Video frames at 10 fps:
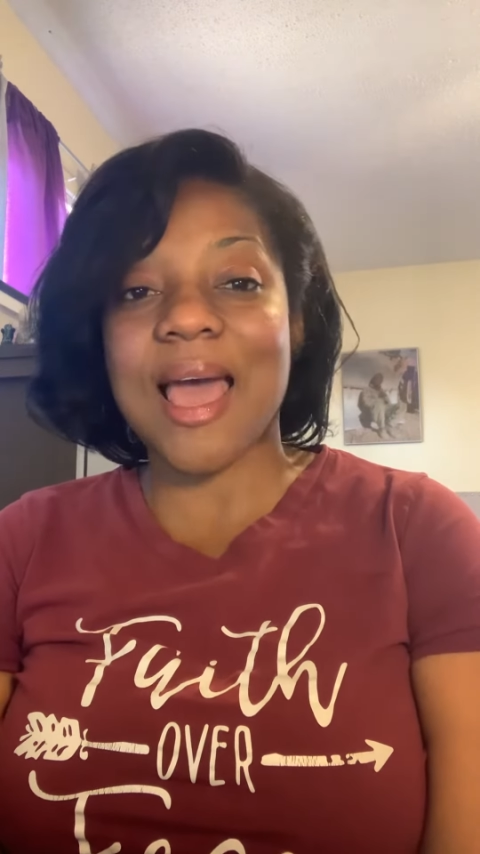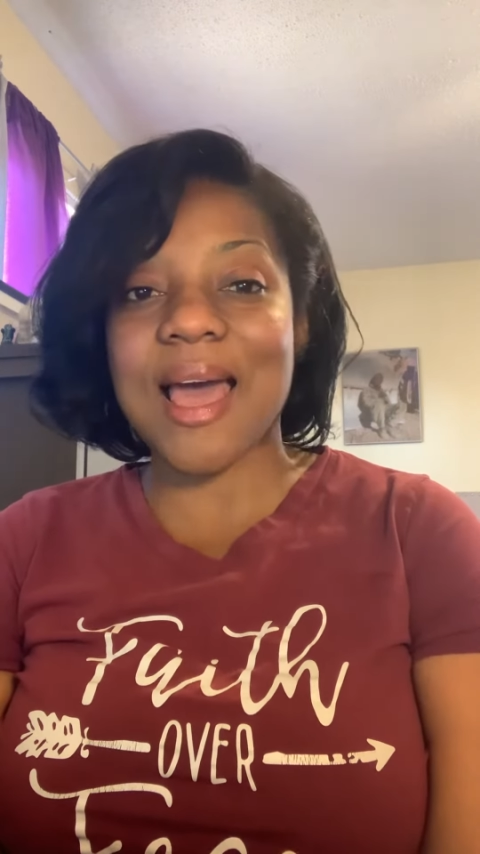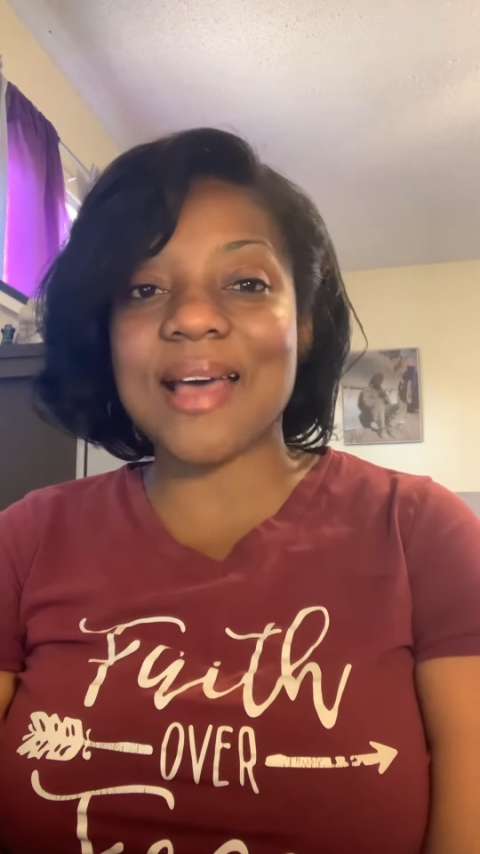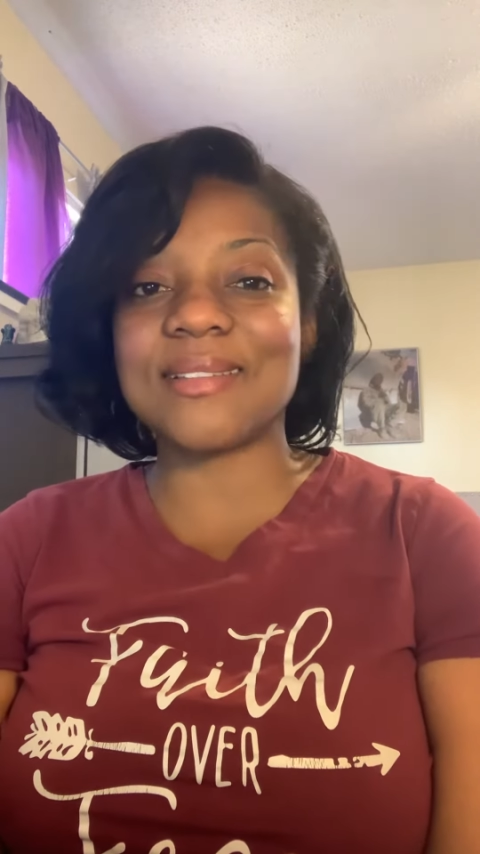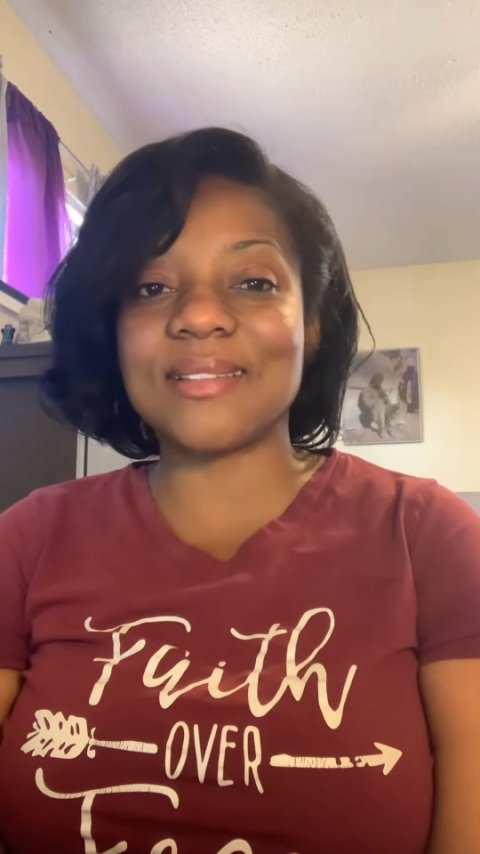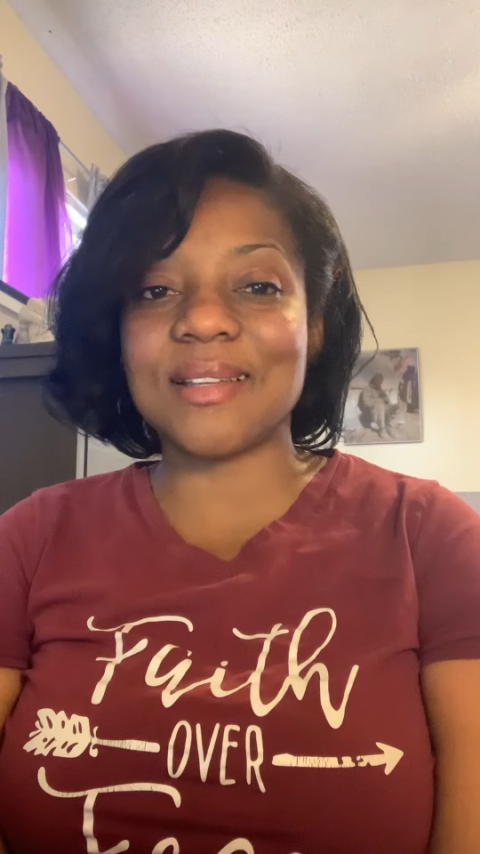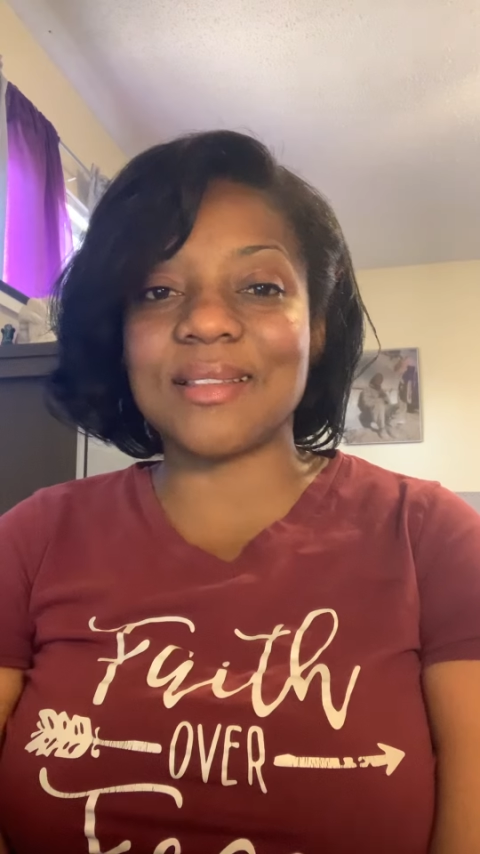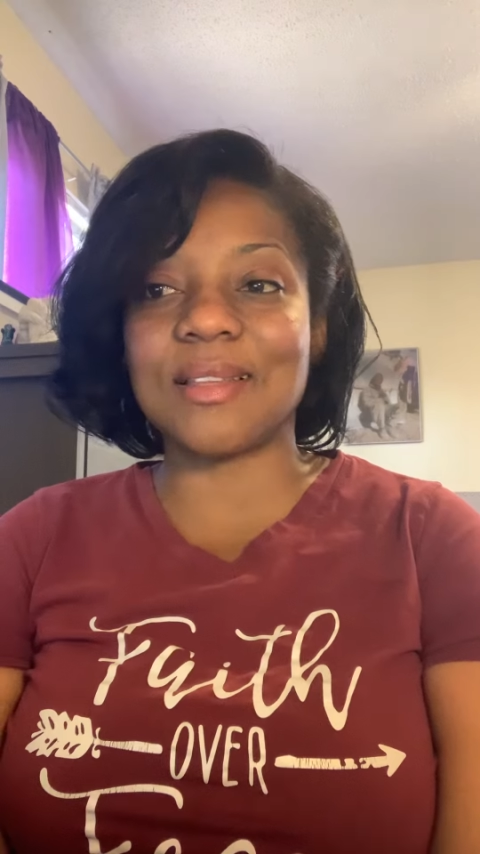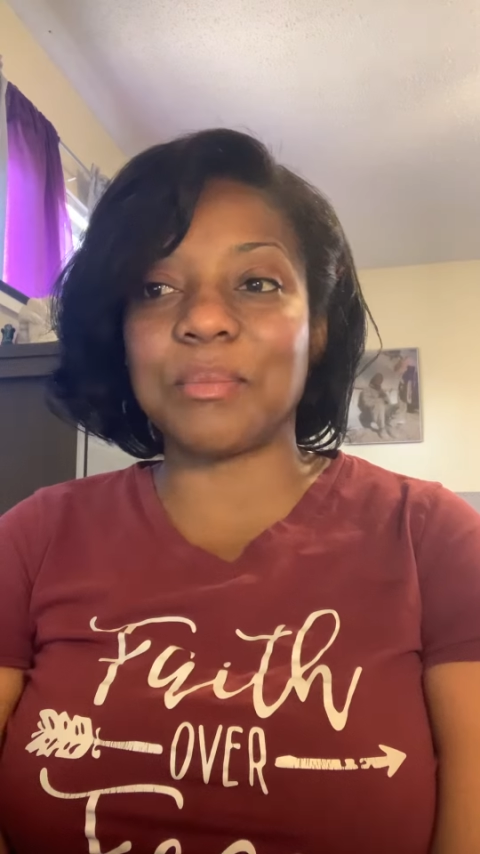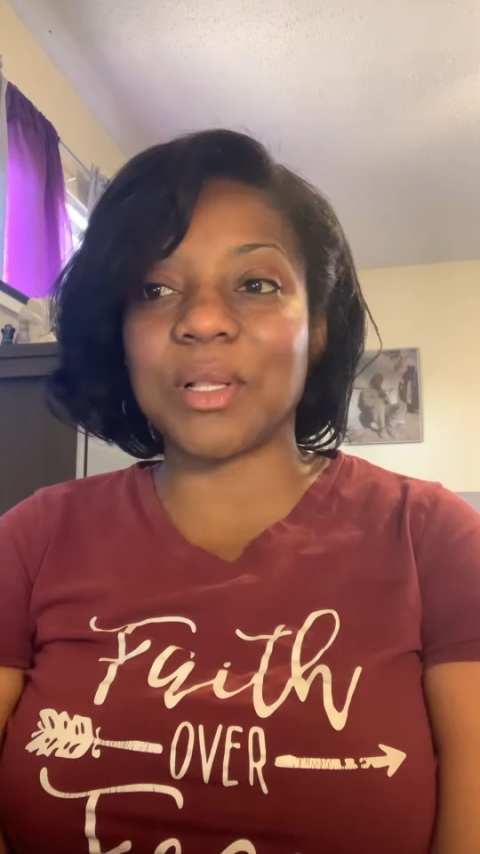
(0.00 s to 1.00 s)
as
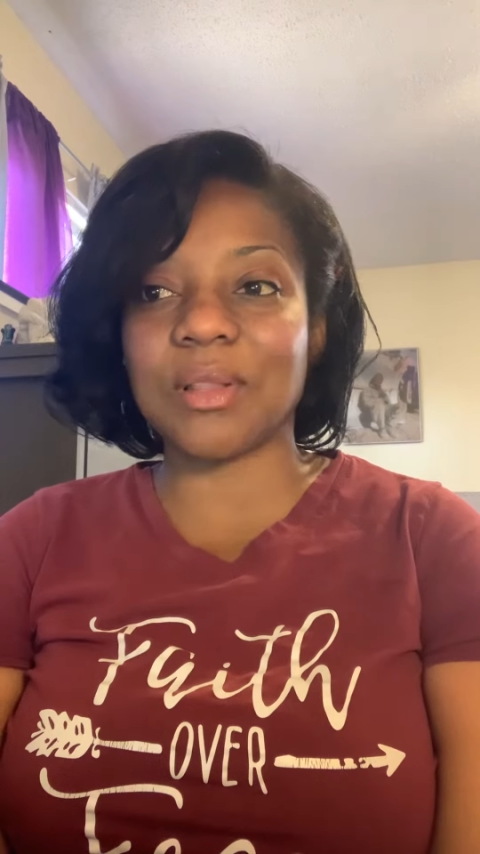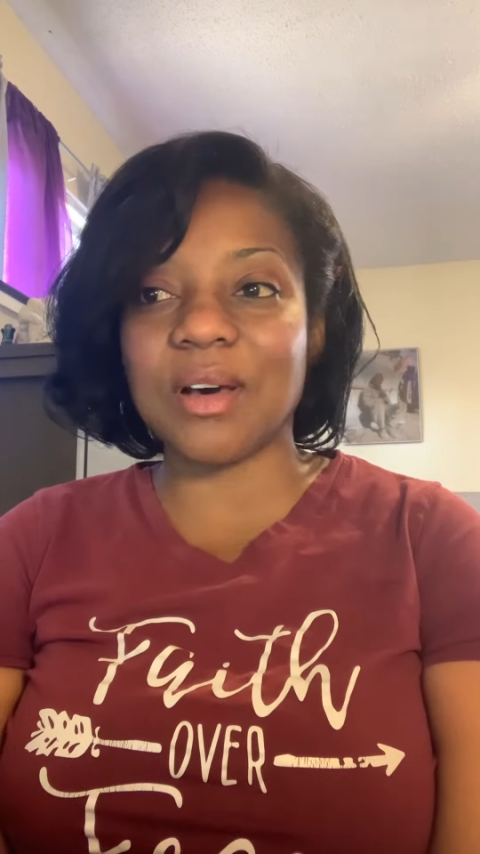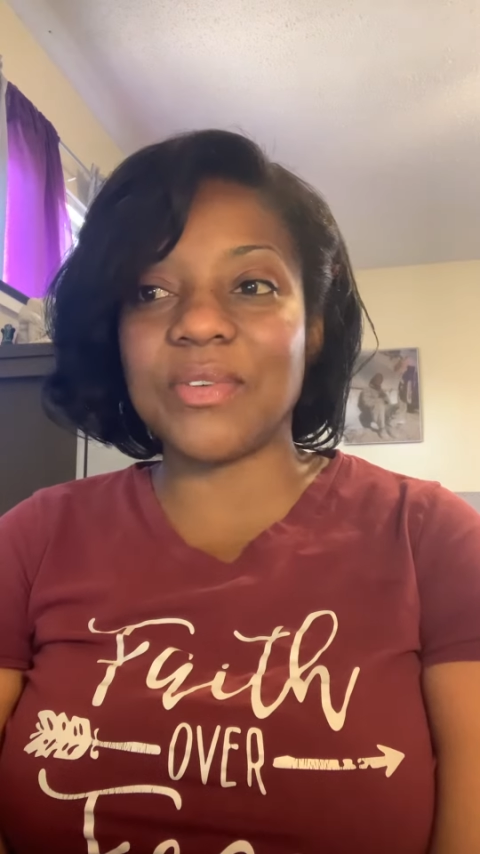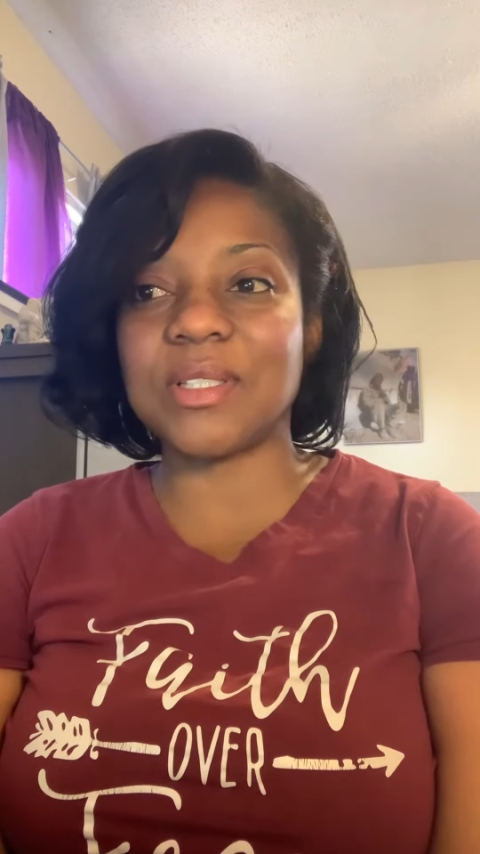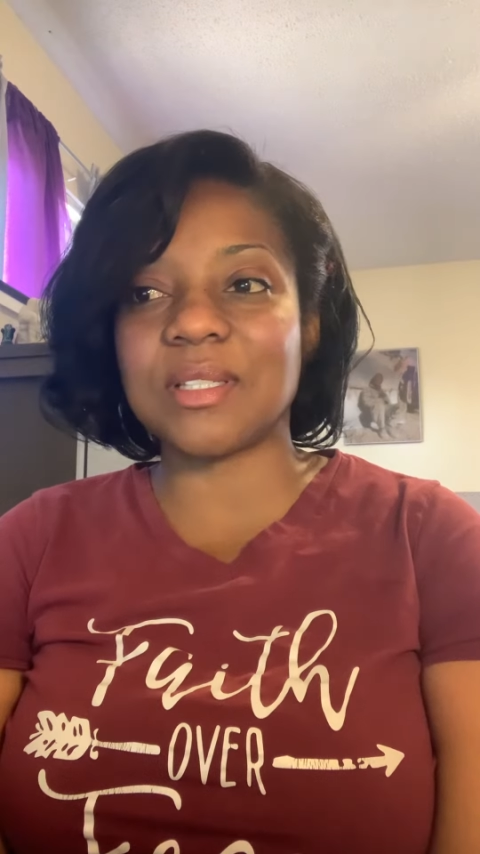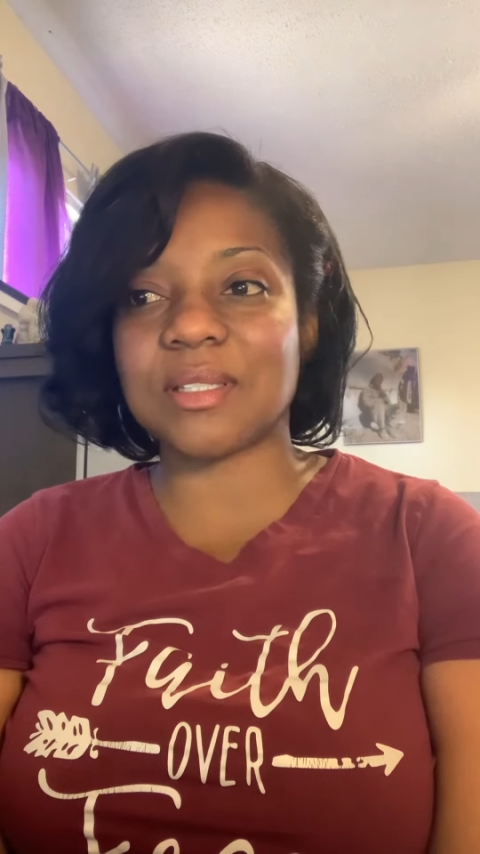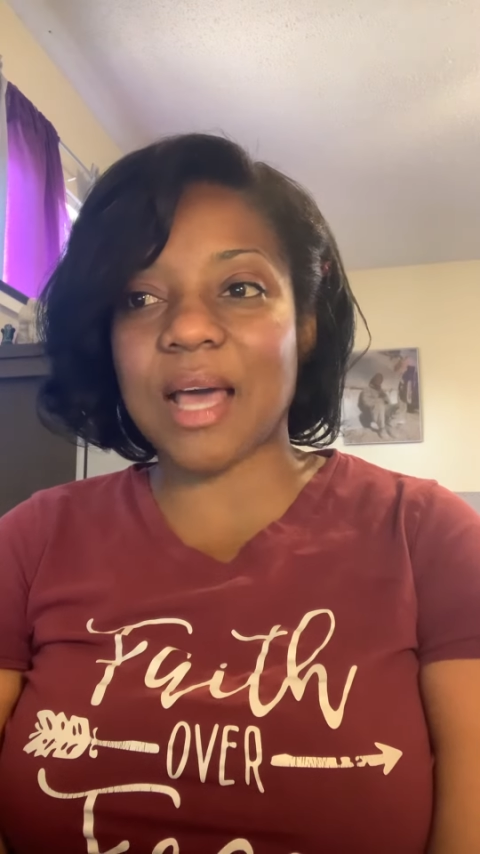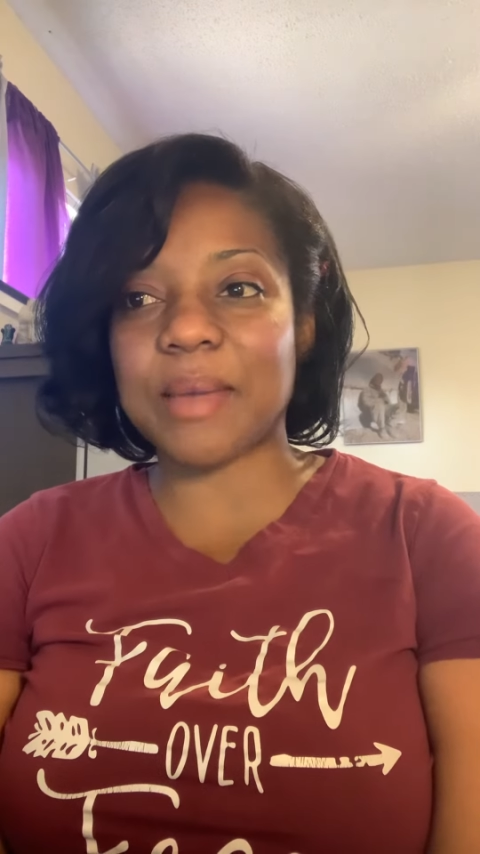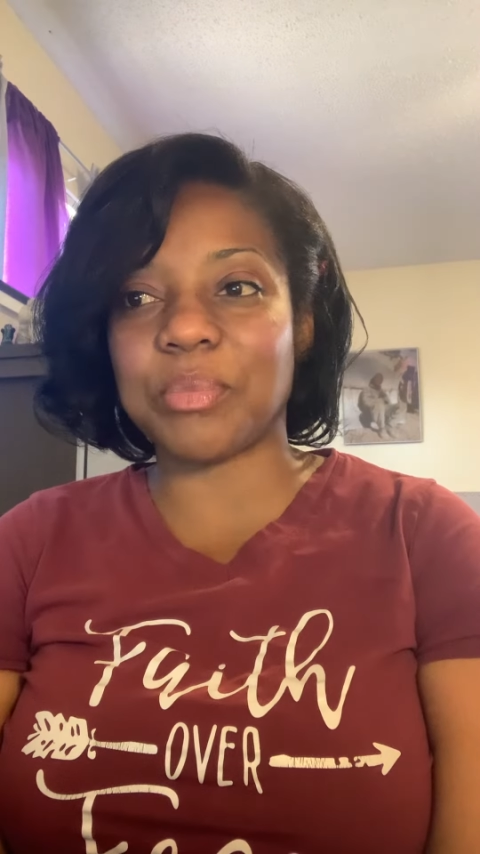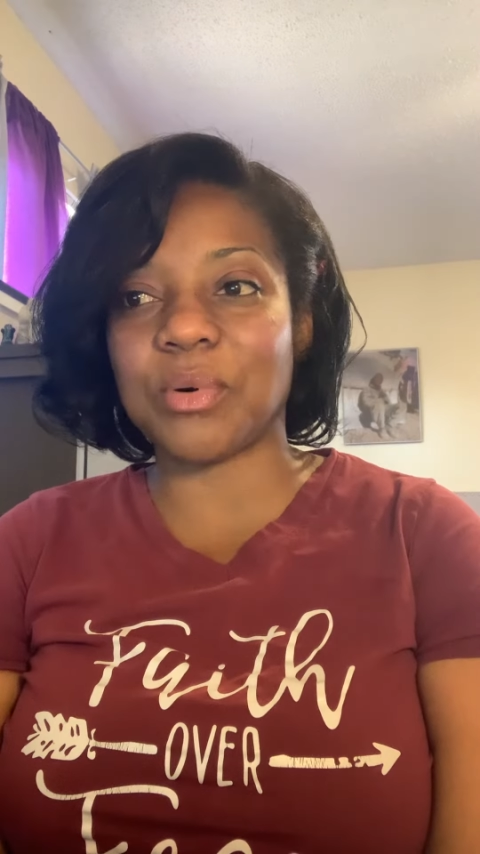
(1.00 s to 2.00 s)
did the beloved
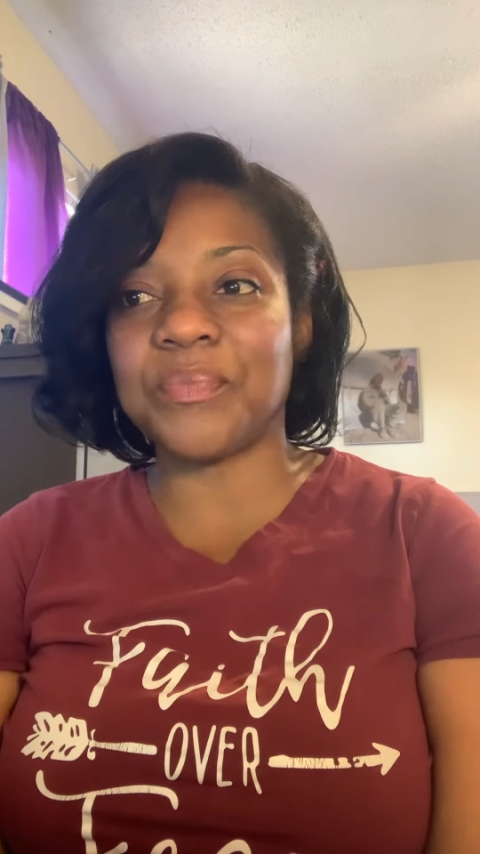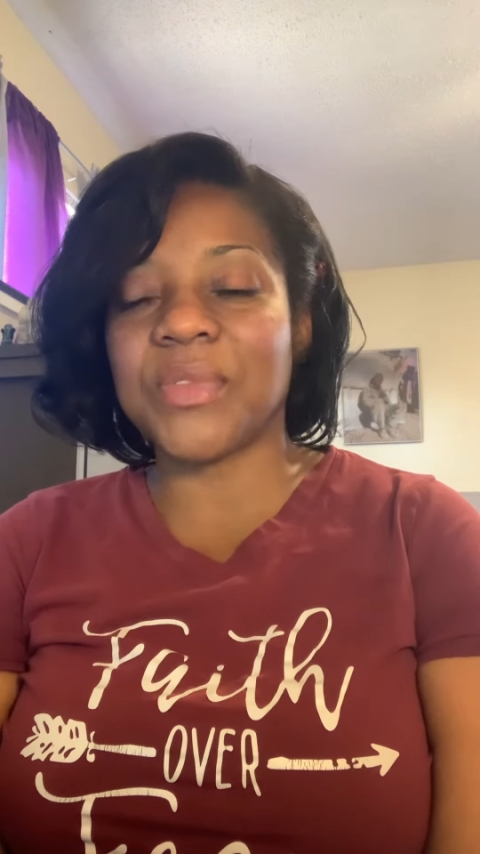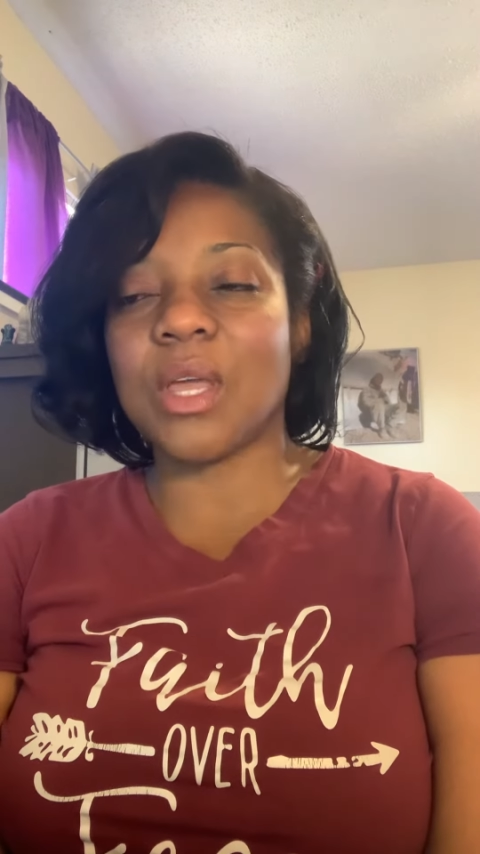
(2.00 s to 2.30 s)
disciple